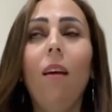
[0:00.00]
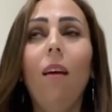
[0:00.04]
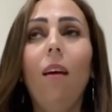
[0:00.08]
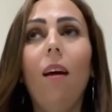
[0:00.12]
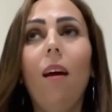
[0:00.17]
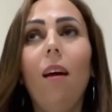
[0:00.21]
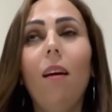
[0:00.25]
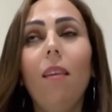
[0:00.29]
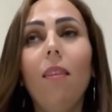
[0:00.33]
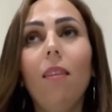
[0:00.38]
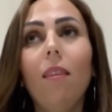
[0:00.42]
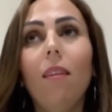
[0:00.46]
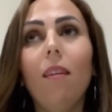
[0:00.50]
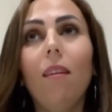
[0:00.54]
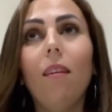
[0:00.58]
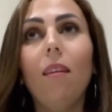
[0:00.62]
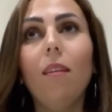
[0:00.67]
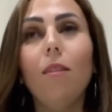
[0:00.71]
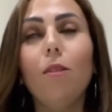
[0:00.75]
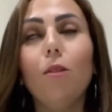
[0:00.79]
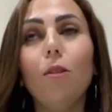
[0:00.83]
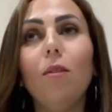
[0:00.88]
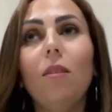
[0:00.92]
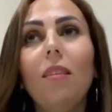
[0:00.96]

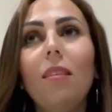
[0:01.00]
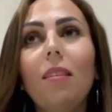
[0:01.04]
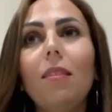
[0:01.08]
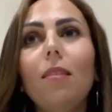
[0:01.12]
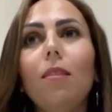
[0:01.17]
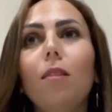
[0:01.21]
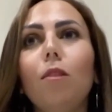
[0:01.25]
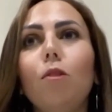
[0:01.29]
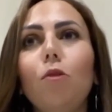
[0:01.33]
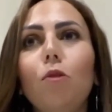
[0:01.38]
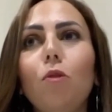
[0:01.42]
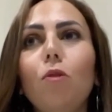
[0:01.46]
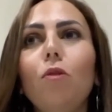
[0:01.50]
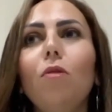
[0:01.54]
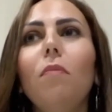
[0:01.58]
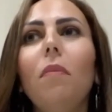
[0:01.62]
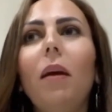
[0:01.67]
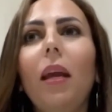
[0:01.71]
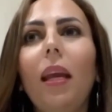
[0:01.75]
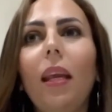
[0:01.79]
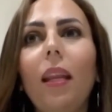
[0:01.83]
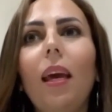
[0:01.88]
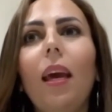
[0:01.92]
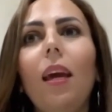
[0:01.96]
And so this is the two
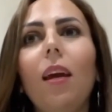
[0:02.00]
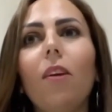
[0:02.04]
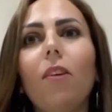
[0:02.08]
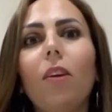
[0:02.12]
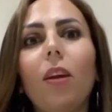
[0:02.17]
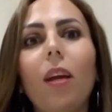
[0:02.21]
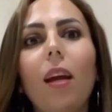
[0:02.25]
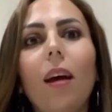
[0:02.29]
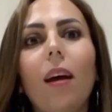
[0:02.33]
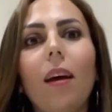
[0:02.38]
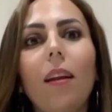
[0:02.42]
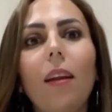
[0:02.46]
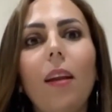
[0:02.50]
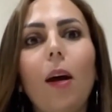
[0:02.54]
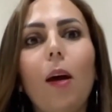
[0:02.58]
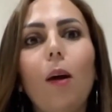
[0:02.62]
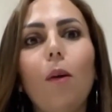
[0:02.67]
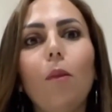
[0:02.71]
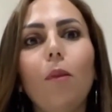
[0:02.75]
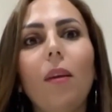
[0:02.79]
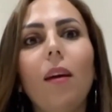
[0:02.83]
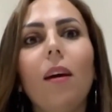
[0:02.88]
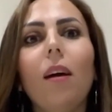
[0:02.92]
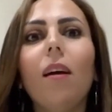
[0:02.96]
main area.
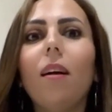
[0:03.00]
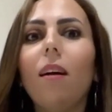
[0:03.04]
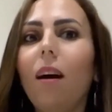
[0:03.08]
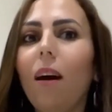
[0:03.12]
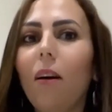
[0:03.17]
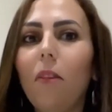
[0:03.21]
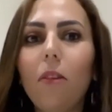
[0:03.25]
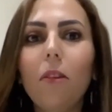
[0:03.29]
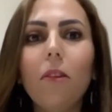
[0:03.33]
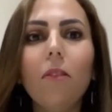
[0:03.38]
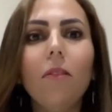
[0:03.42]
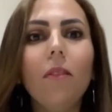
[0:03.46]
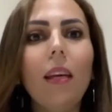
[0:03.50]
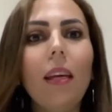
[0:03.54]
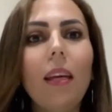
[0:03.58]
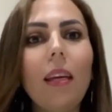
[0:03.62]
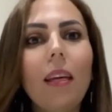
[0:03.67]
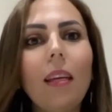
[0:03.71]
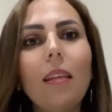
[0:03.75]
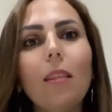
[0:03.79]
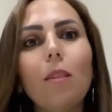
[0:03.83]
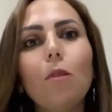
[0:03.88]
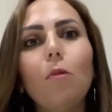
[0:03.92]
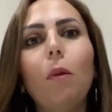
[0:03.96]
Now there are other
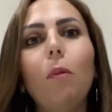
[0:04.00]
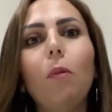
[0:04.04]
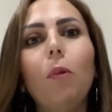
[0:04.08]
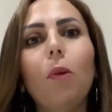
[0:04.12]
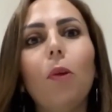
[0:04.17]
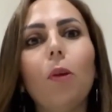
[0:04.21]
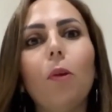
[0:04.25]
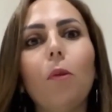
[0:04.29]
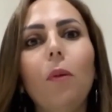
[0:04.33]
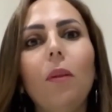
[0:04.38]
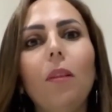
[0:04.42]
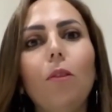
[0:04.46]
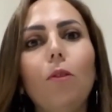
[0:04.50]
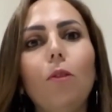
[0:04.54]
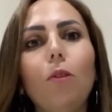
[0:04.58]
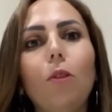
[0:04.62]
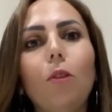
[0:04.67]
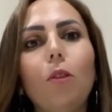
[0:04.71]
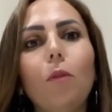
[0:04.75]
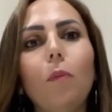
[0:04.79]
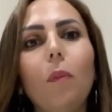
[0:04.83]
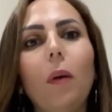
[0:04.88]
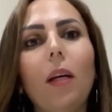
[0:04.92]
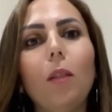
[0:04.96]
things. We work with a
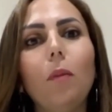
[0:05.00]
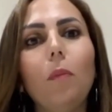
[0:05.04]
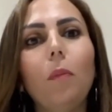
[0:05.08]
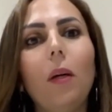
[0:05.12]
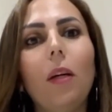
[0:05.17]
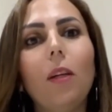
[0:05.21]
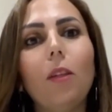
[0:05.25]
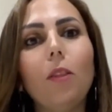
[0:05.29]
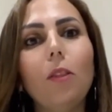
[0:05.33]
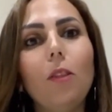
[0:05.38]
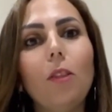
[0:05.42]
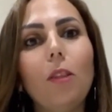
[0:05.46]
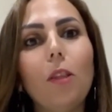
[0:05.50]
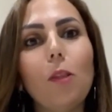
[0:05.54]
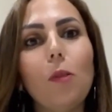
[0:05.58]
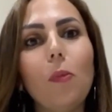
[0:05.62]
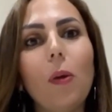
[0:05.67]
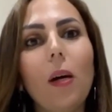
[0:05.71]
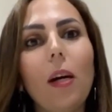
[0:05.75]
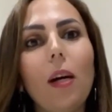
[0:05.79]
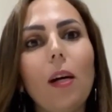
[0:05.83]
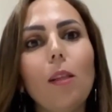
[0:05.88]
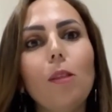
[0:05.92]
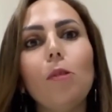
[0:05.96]
third party partner as
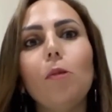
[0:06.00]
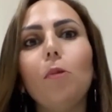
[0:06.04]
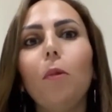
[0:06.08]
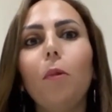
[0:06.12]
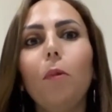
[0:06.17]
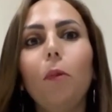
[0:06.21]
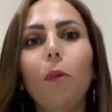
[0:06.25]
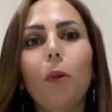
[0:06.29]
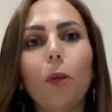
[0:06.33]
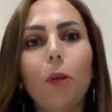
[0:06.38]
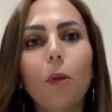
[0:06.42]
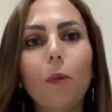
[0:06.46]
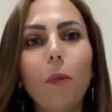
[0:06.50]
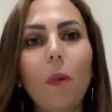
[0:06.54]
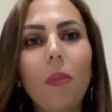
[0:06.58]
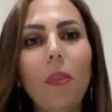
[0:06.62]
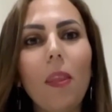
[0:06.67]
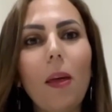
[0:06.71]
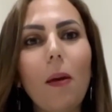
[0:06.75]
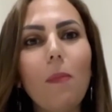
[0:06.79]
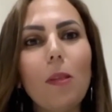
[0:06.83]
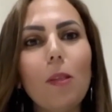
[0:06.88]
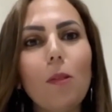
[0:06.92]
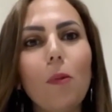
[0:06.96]
well, so we work with
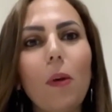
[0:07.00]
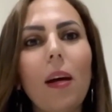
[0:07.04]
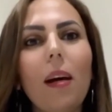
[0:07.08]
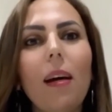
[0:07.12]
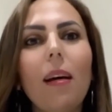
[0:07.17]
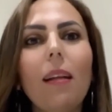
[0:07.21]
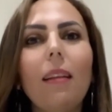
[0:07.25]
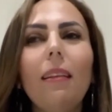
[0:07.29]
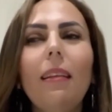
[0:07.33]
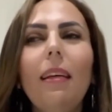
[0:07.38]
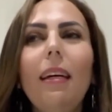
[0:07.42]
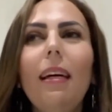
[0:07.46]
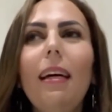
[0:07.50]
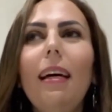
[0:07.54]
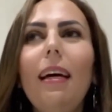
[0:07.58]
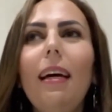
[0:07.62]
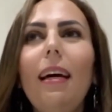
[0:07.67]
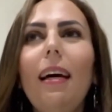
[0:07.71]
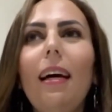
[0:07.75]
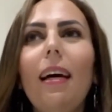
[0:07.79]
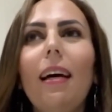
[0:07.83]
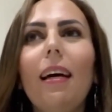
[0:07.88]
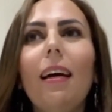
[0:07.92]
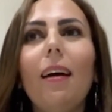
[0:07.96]
them as well.
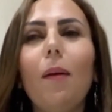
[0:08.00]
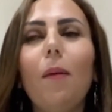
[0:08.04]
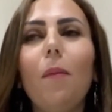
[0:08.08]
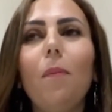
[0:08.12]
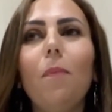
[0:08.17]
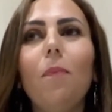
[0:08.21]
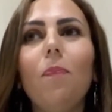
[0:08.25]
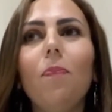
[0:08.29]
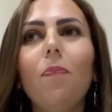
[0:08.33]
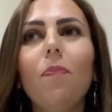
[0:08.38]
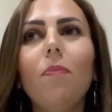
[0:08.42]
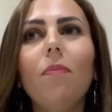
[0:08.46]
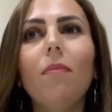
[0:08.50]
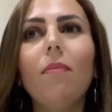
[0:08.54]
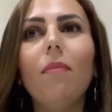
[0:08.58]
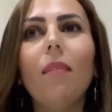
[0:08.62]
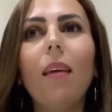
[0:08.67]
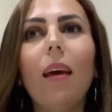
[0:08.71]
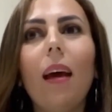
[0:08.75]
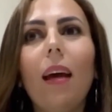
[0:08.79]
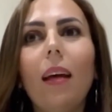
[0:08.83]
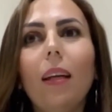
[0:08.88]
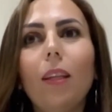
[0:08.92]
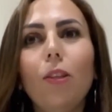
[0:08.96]

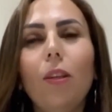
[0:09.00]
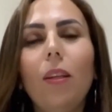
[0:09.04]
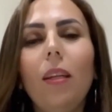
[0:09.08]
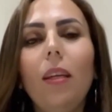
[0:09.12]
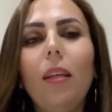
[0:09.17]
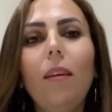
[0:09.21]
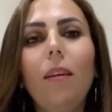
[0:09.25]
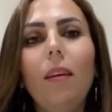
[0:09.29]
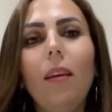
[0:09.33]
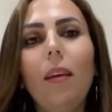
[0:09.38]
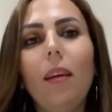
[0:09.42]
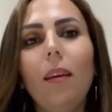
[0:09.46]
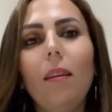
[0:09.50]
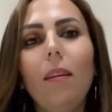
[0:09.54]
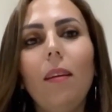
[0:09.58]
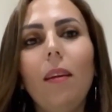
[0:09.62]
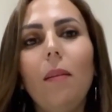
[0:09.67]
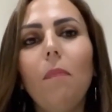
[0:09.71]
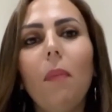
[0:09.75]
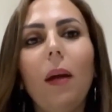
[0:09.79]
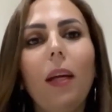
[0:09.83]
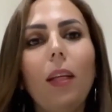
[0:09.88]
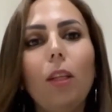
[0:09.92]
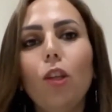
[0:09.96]
Actually, in
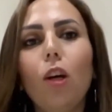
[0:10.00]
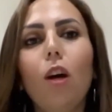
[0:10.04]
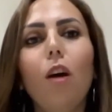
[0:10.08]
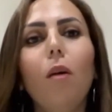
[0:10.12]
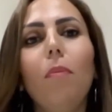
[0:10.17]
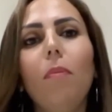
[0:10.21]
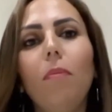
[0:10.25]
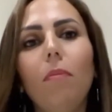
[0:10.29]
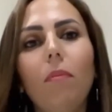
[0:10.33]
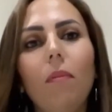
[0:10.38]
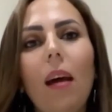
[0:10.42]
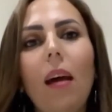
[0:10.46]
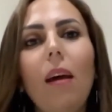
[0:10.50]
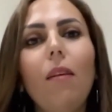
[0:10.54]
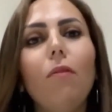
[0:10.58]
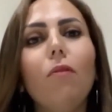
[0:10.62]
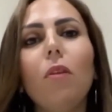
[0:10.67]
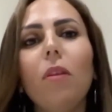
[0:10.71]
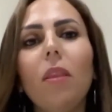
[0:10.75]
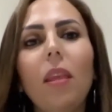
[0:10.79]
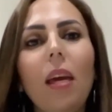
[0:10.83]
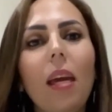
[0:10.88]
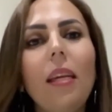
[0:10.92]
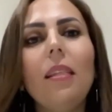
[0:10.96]
my job,
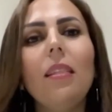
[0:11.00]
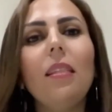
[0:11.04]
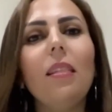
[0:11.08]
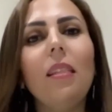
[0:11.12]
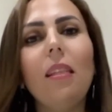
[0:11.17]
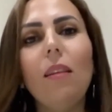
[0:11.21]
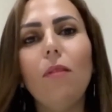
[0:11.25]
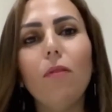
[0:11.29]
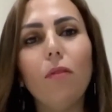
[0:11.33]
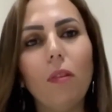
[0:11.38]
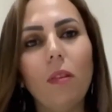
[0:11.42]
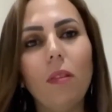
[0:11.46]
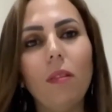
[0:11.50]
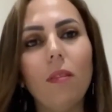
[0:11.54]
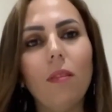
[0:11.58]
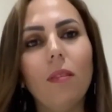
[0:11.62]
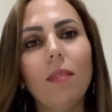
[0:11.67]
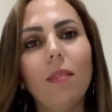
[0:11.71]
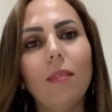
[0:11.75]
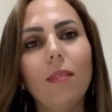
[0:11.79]
every day is different.